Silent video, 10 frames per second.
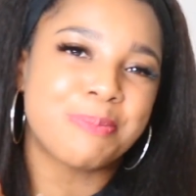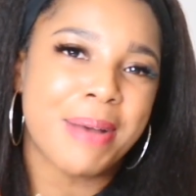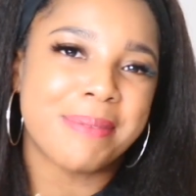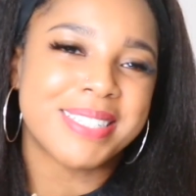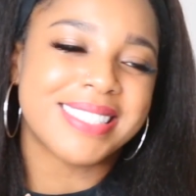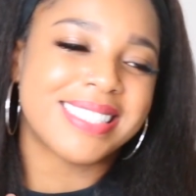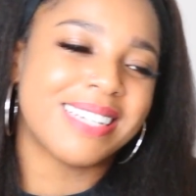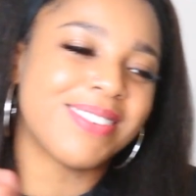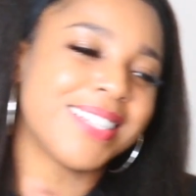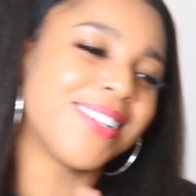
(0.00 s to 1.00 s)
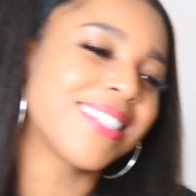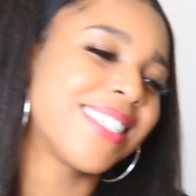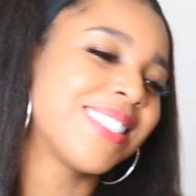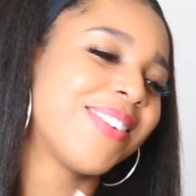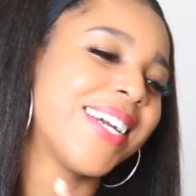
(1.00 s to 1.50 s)
What's poppin'? It's D. About to react to
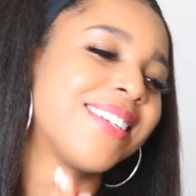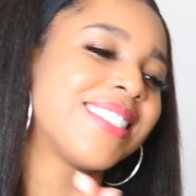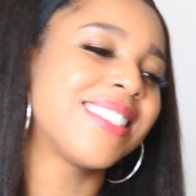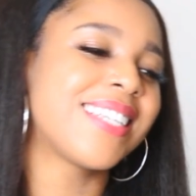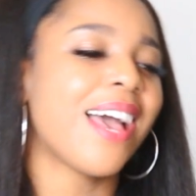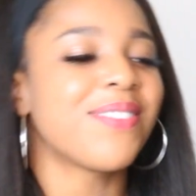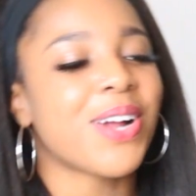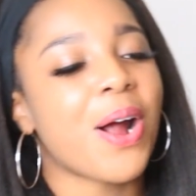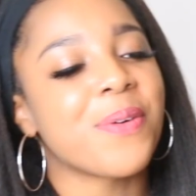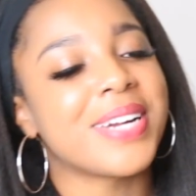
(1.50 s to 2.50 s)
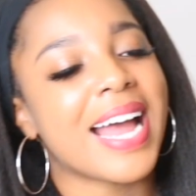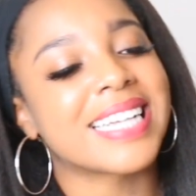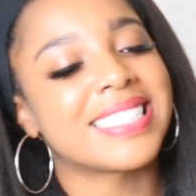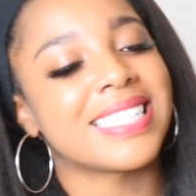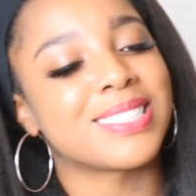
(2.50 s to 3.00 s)
this video. This is Kevin Hart
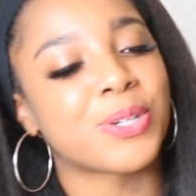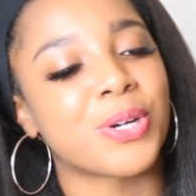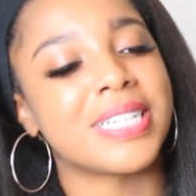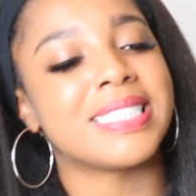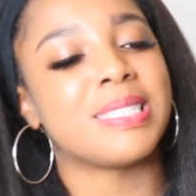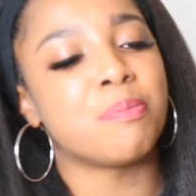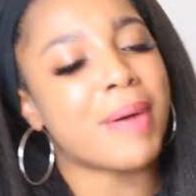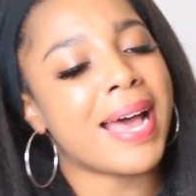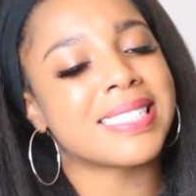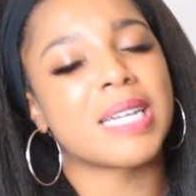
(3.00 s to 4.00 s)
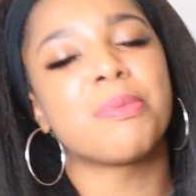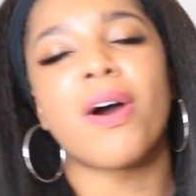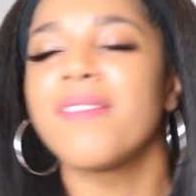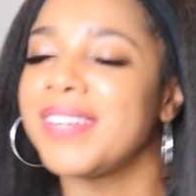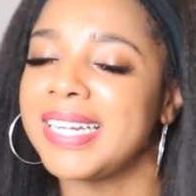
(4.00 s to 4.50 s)
reacts to his cringy
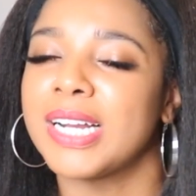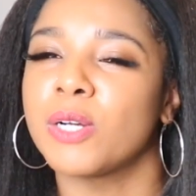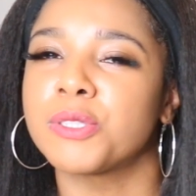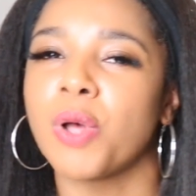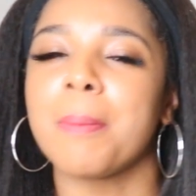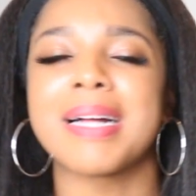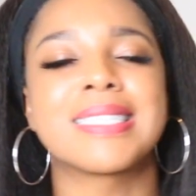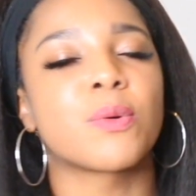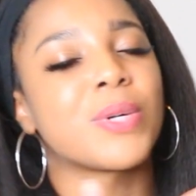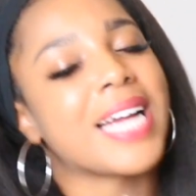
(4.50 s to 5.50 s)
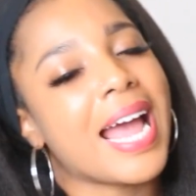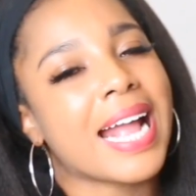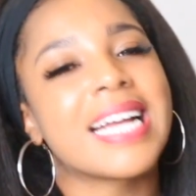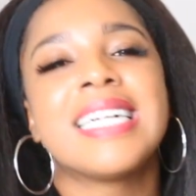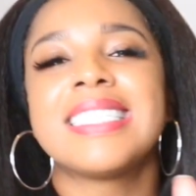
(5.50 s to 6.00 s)
basketball video. So I'm about to
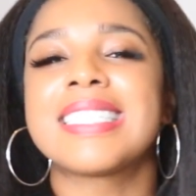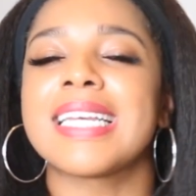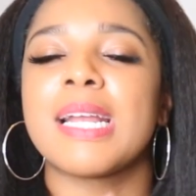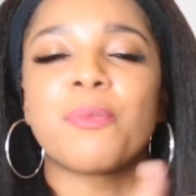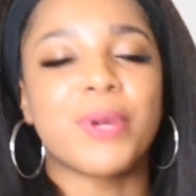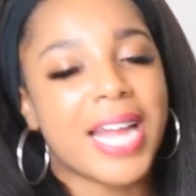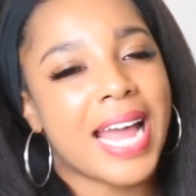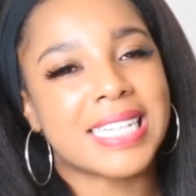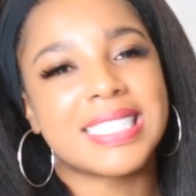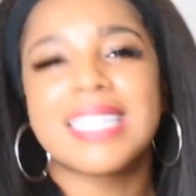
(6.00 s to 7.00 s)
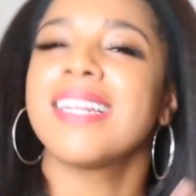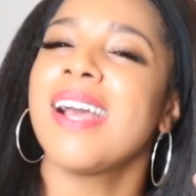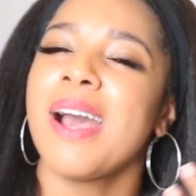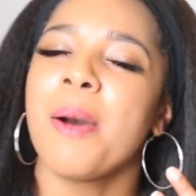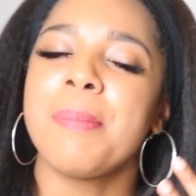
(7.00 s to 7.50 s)
react to him reacting.
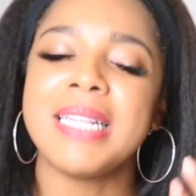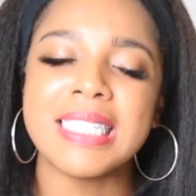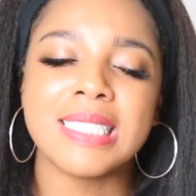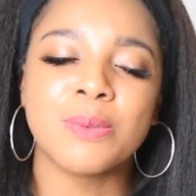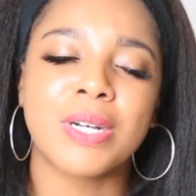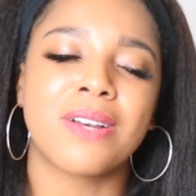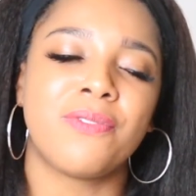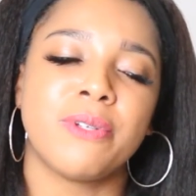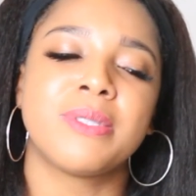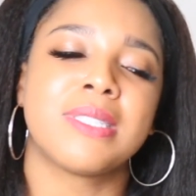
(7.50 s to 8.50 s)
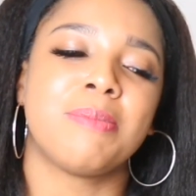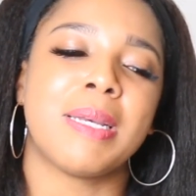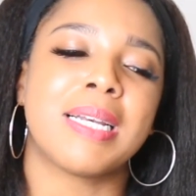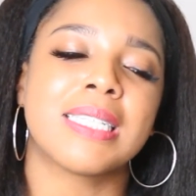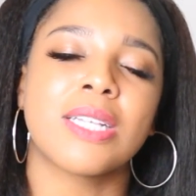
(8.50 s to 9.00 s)
But this is what confuses
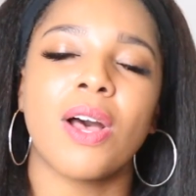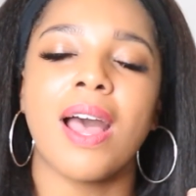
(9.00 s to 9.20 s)
me because